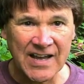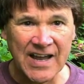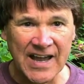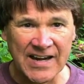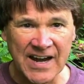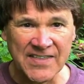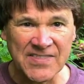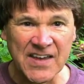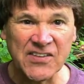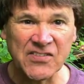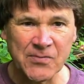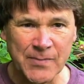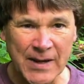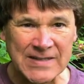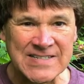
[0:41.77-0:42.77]
and I think
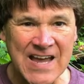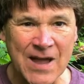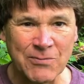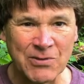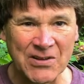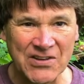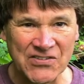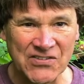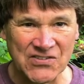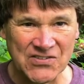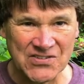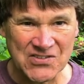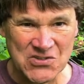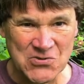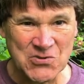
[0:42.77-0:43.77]
spectabilis
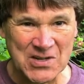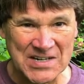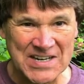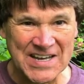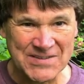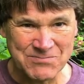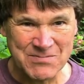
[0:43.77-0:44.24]
you can get